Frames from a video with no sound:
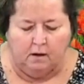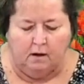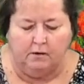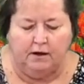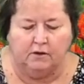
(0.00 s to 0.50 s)

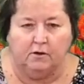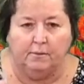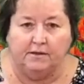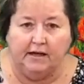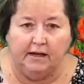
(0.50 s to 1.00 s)
Okay, so I'm
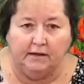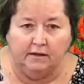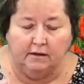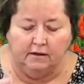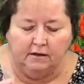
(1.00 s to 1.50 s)
going to take
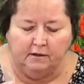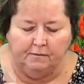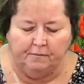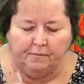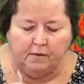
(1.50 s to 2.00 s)
the little
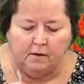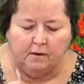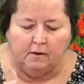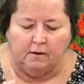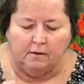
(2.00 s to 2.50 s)

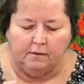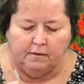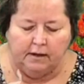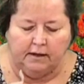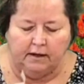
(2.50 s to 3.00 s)

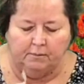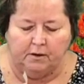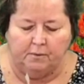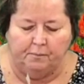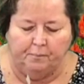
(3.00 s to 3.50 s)
thing and I'm going
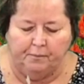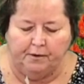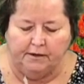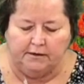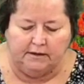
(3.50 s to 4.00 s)
to put
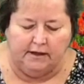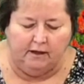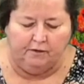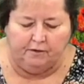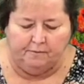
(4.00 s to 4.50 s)
it
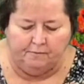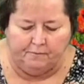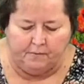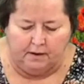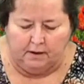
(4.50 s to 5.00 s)
together
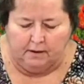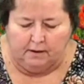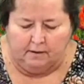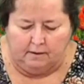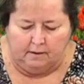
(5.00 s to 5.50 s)

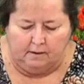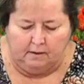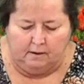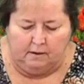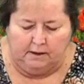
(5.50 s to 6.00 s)

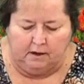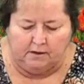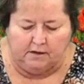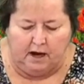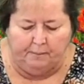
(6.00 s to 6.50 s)
like on
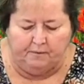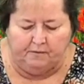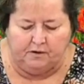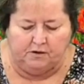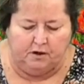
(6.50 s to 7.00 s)
top of
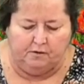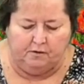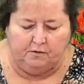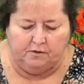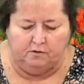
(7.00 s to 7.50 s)
each other.
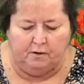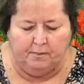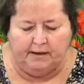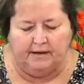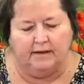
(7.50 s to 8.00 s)
So I'm
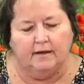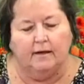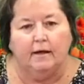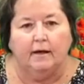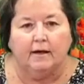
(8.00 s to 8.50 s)
making a
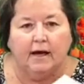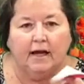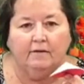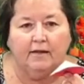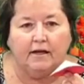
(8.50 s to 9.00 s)
kind
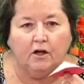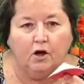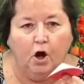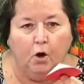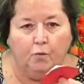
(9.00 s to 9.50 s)
of like a
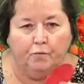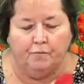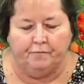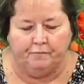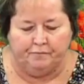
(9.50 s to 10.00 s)
cone.
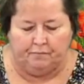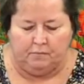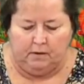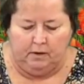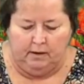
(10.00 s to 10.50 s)

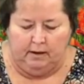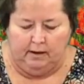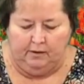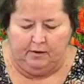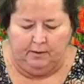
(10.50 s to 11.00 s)

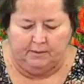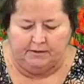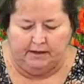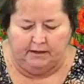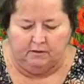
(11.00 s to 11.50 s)
Then I'm going to
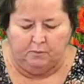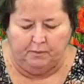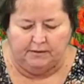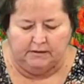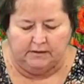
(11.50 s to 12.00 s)
take a little
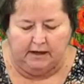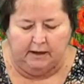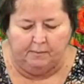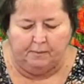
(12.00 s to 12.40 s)
piece of tape.